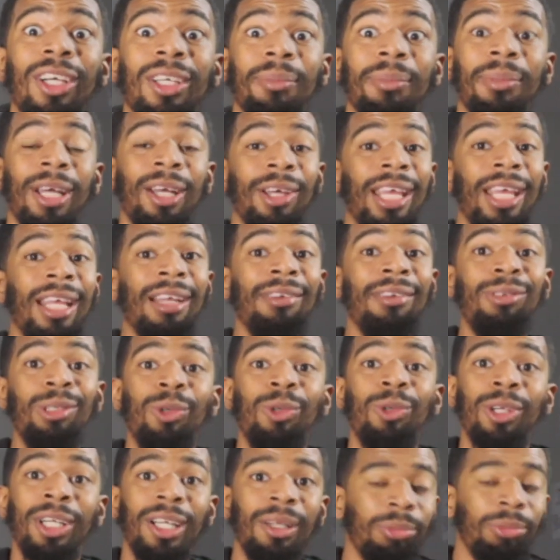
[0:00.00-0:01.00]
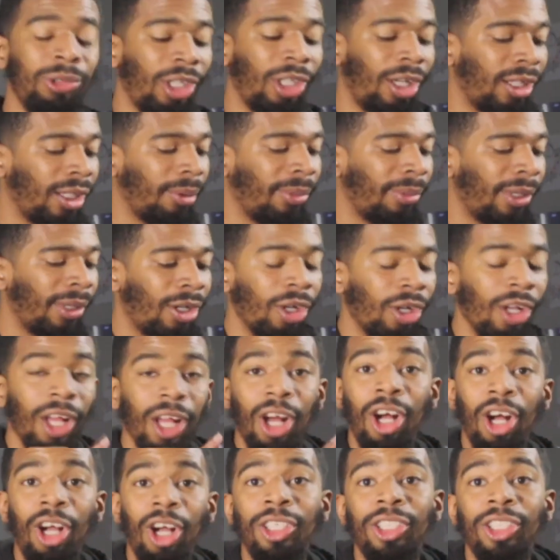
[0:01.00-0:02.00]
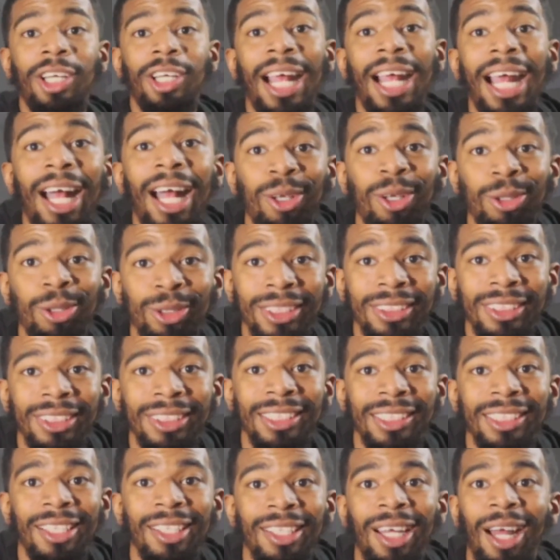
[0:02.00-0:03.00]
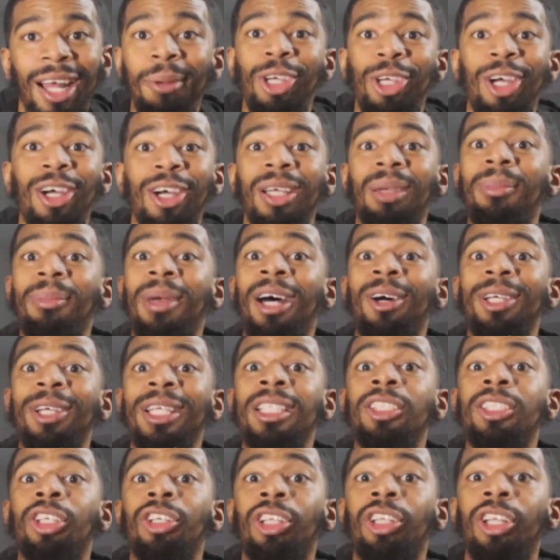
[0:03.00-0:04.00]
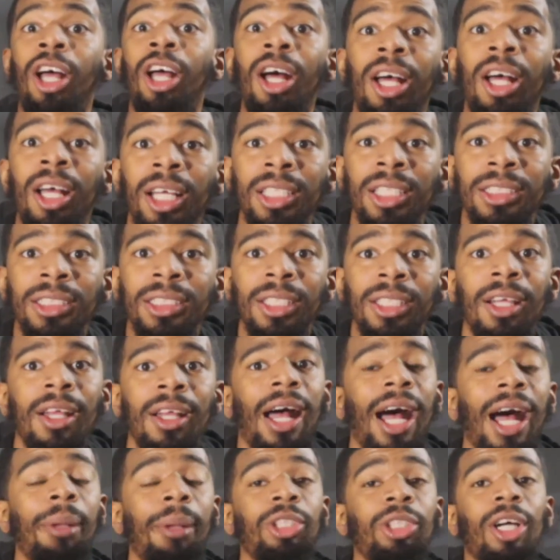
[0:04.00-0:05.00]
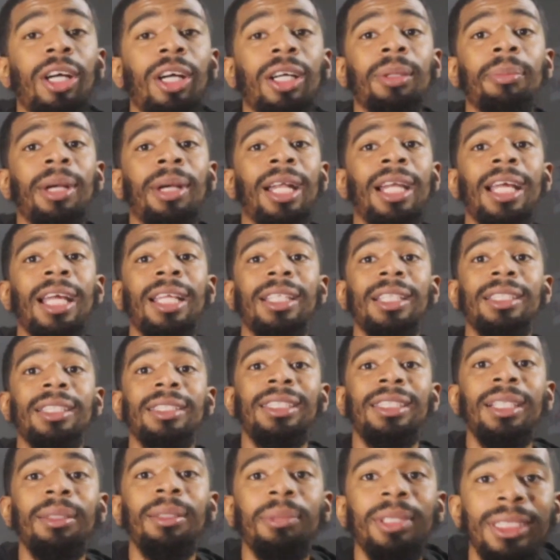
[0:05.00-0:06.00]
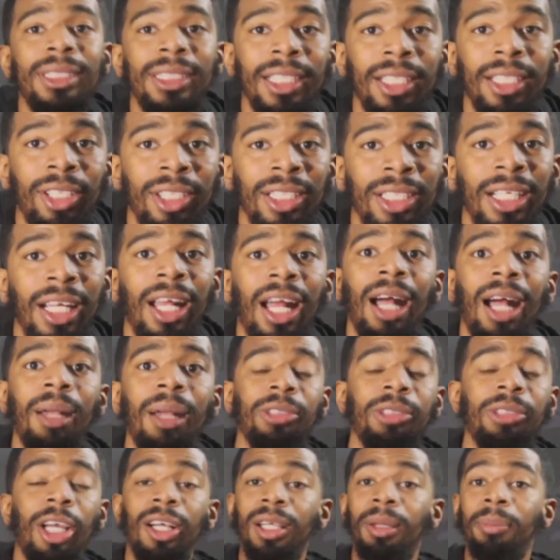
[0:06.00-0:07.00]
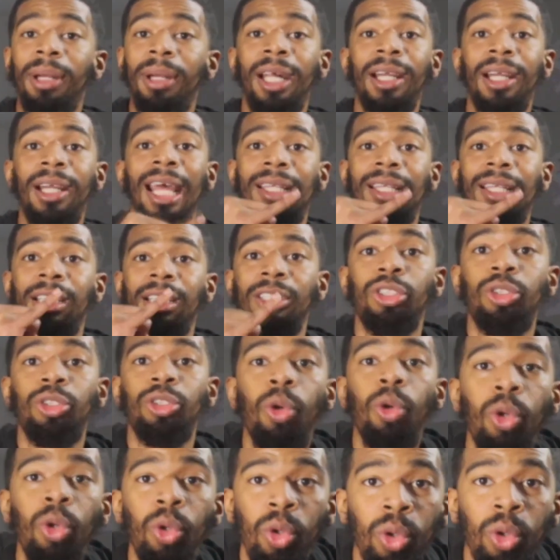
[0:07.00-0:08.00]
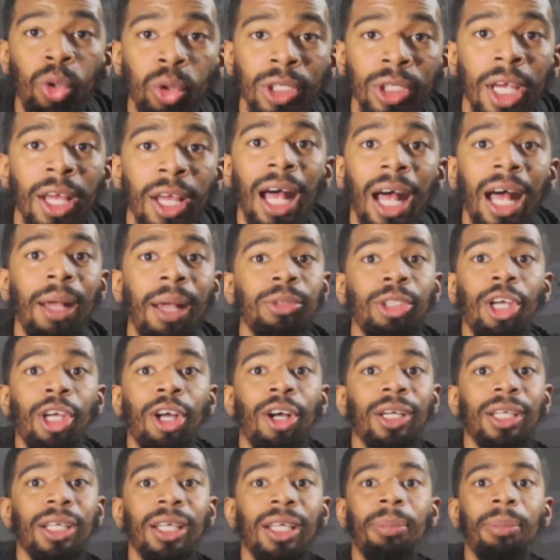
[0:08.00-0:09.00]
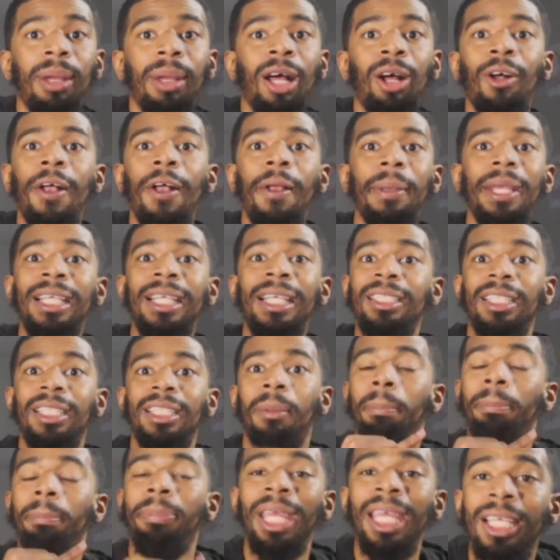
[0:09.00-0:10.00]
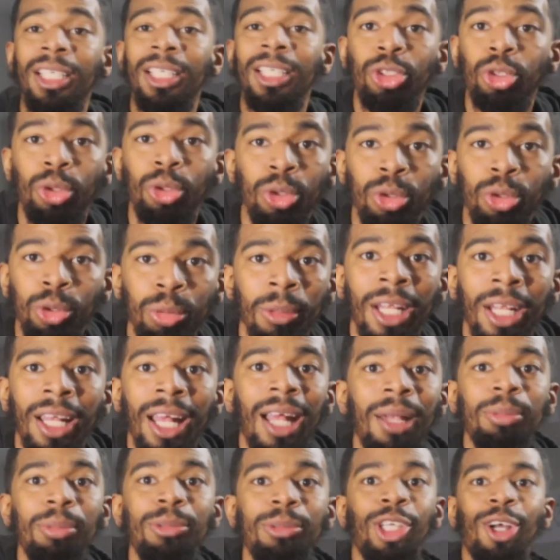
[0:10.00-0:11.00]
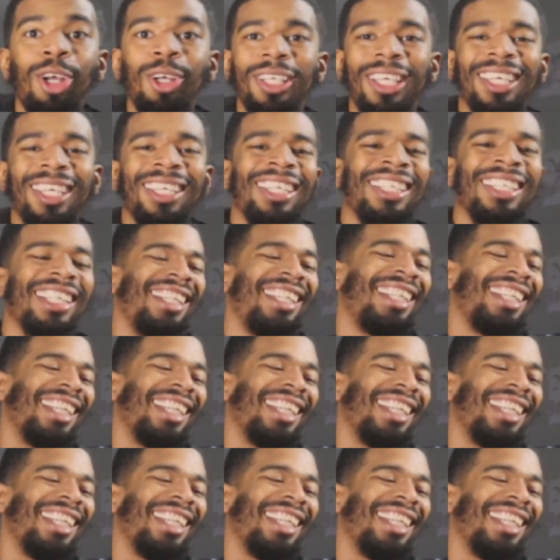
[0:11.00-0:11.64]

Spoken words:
about everywhere. I'm talking about on your houses. I'm talking about in your lawns. I'm talking about at the cemetery. I'm talking about at the schools. I'm talking about in your bedroom. I'm talking